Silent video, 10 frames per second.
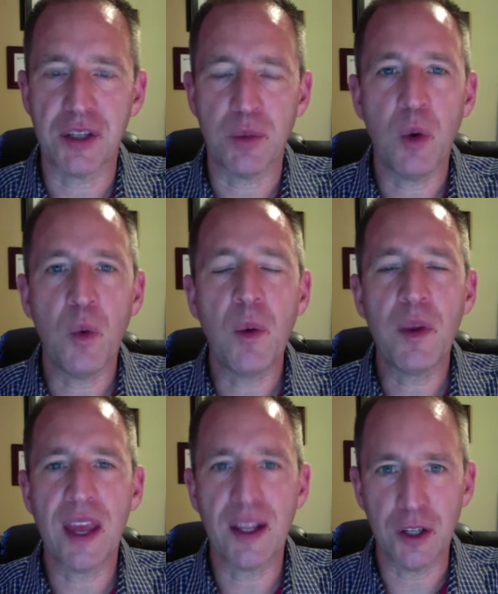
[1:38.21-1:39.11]
Well, what would
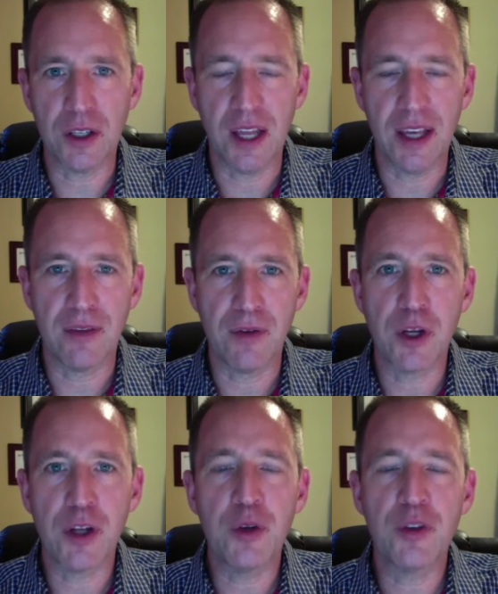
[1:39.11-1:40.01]
that look like if you're going
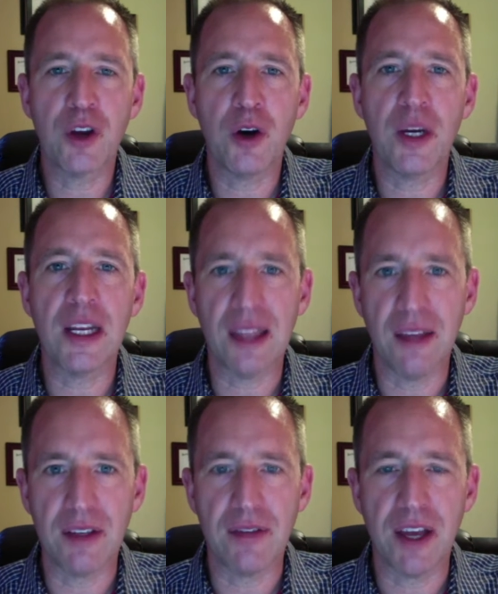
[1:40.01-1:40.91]
to do so in a
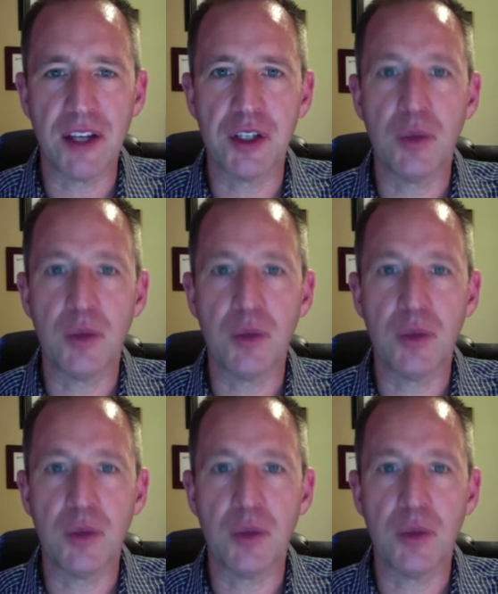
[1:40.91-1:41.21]
loving fashion?